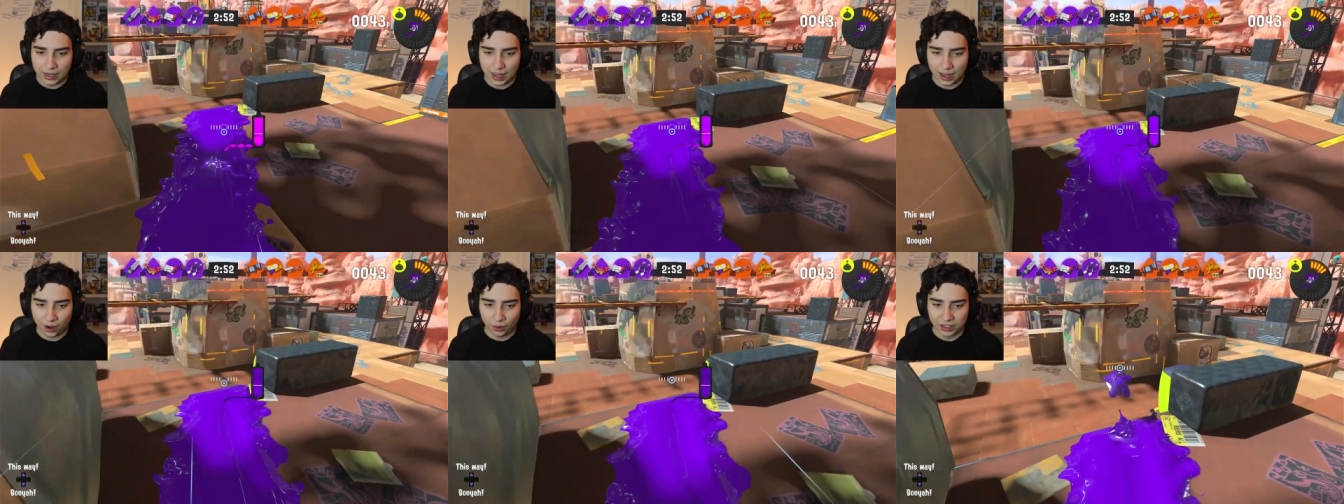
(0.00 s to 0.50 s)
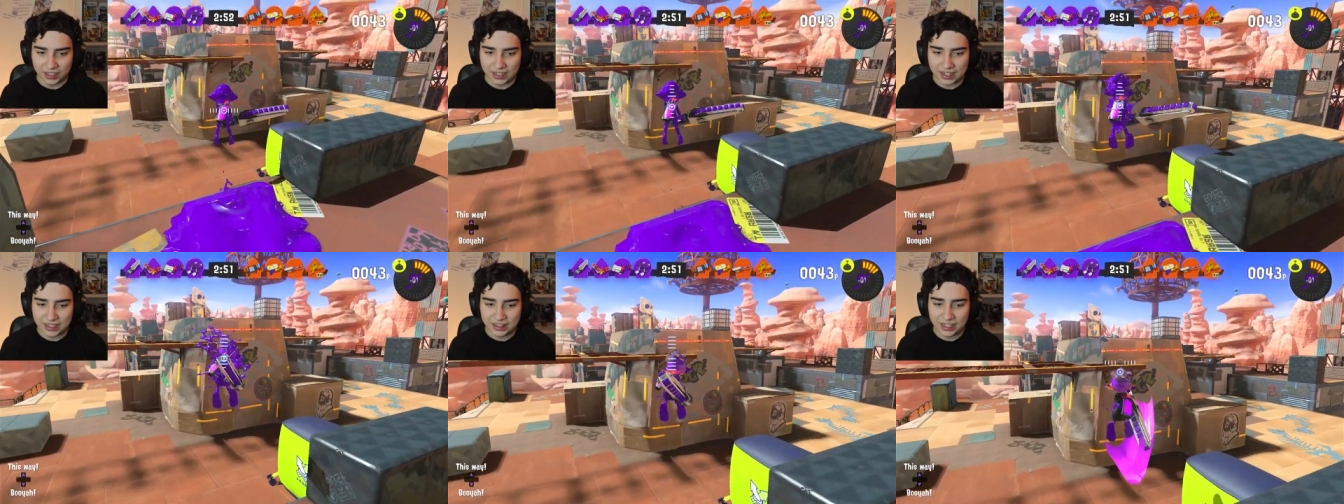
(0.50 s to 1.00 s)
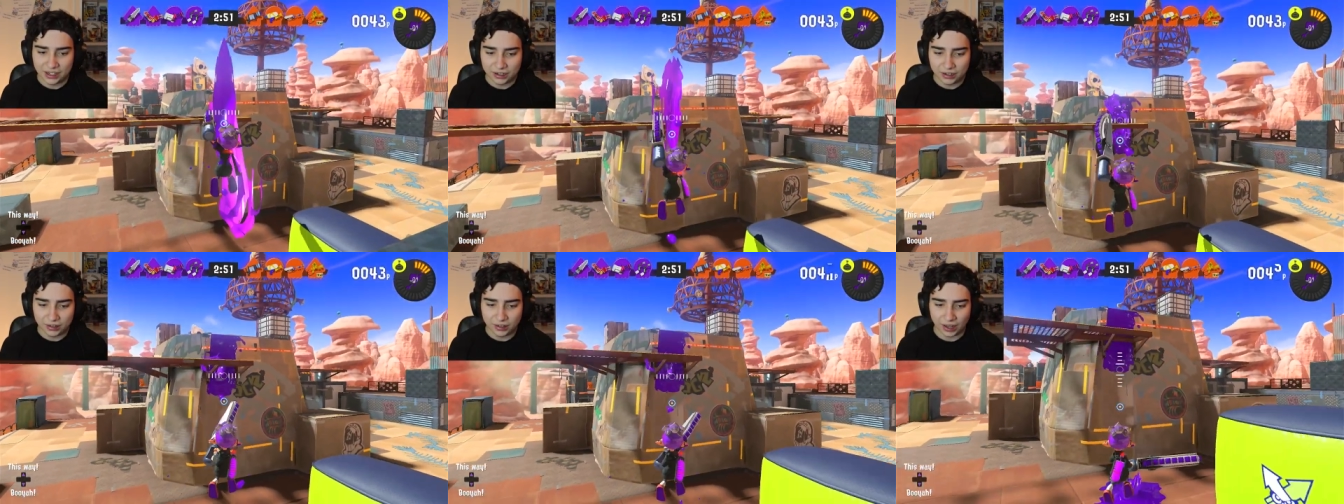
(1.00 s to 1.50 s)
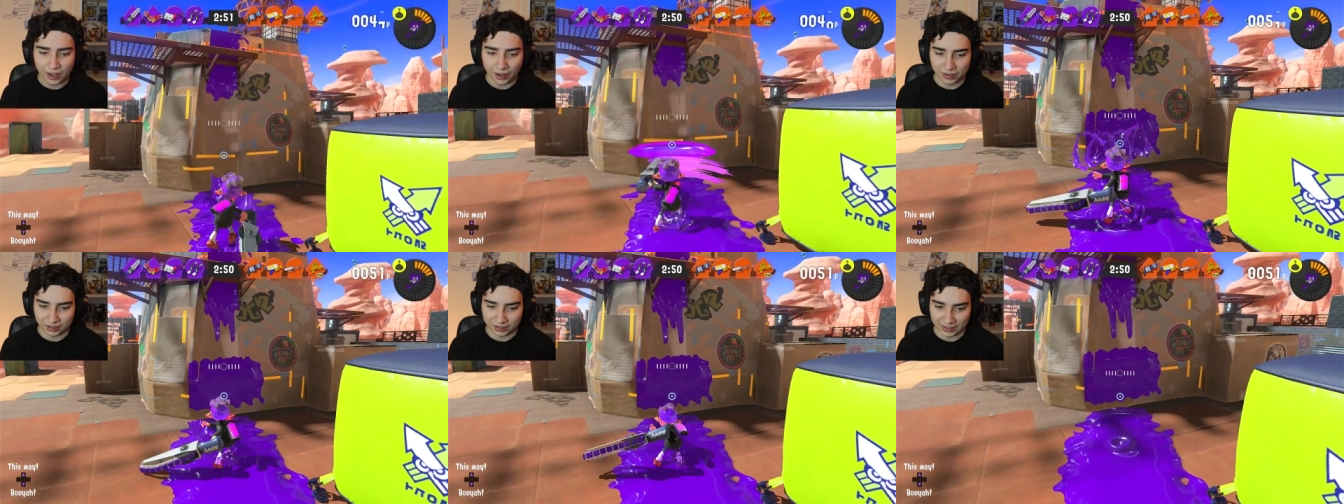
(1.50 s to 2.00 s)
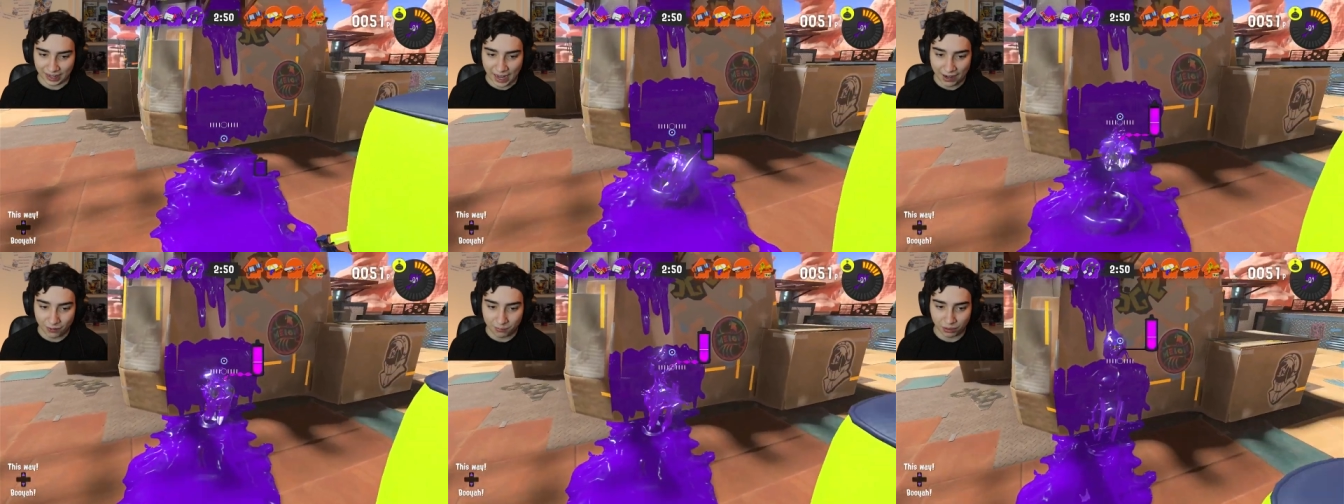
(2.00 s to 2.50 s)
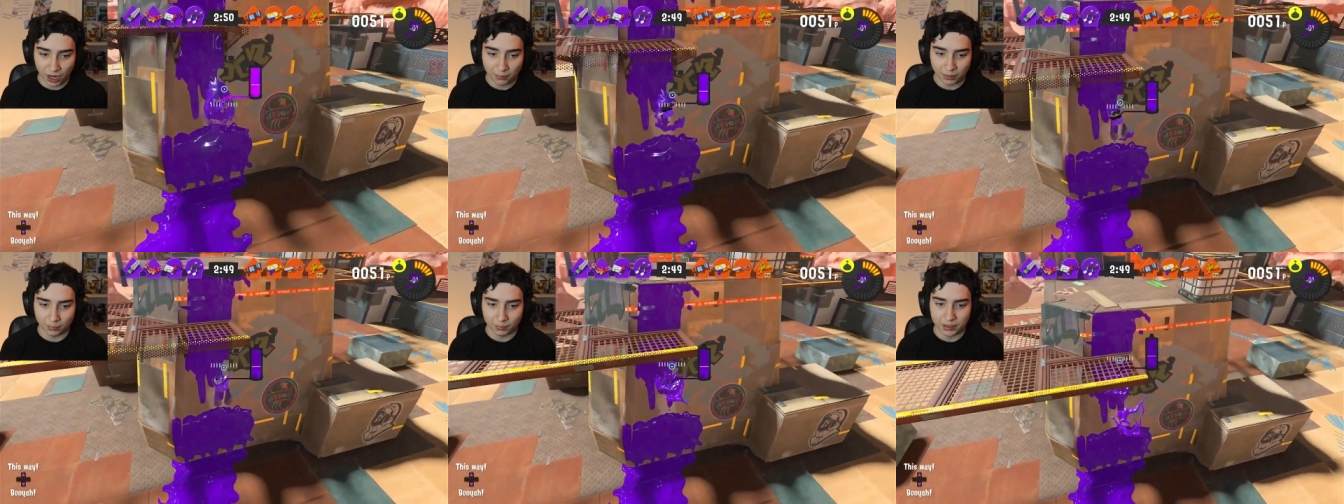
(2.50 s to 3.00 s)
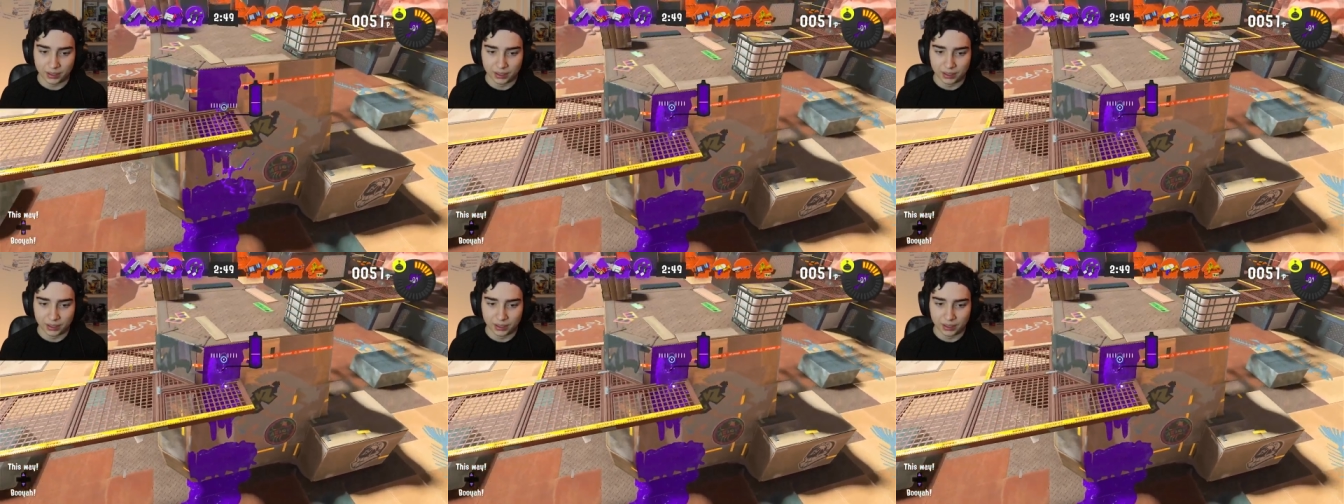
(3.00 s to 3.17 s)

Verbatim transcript: Now, the E-Leader, it's kind of a problem.